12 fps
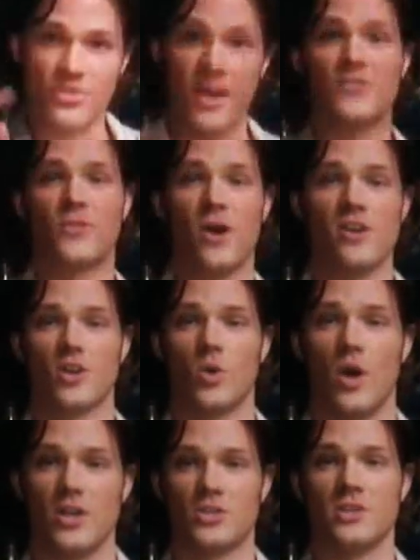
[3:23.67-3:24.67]
Thanks for all your
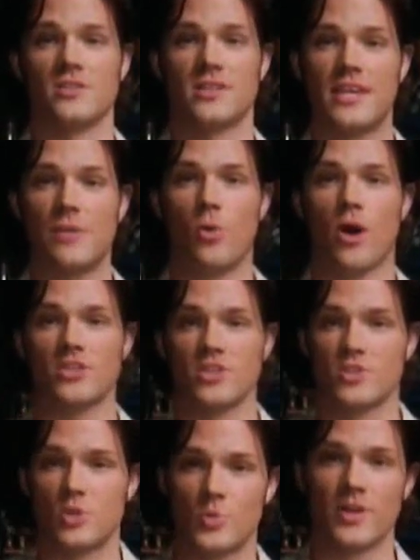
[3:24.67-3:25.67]
questions. Keep
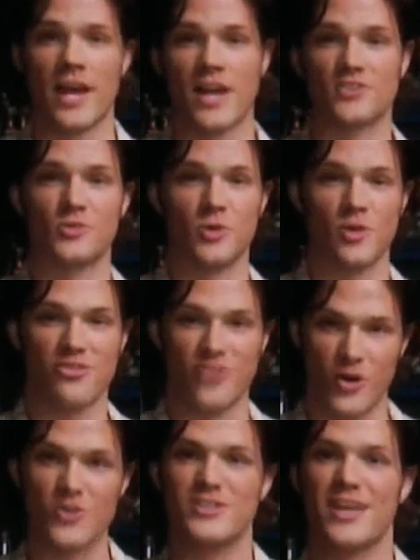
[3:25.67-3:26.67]
watching Supernatural
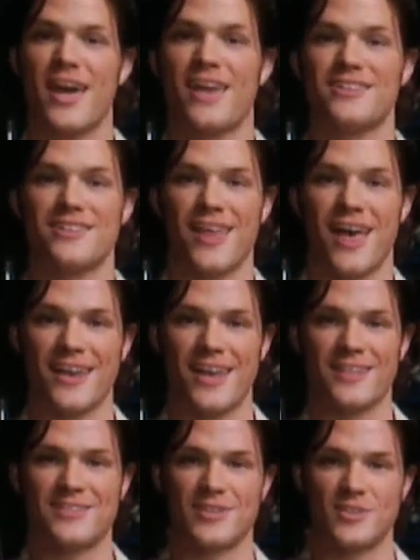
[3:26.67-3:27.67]
Thursdays at
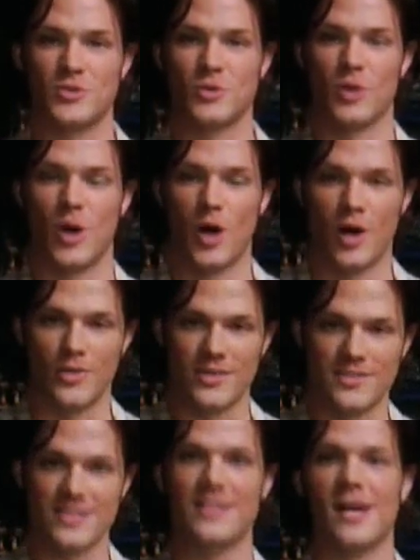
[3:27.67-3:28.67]
9/8 Central on the
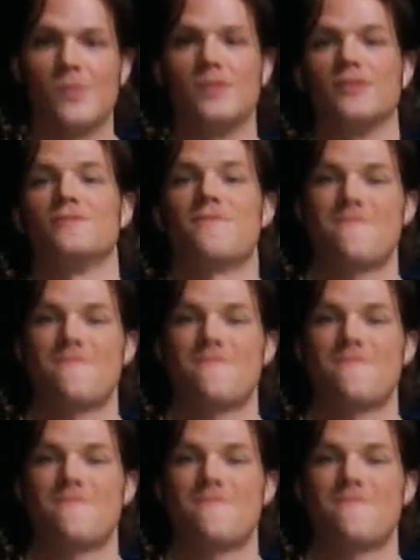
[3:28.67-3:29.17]
CW.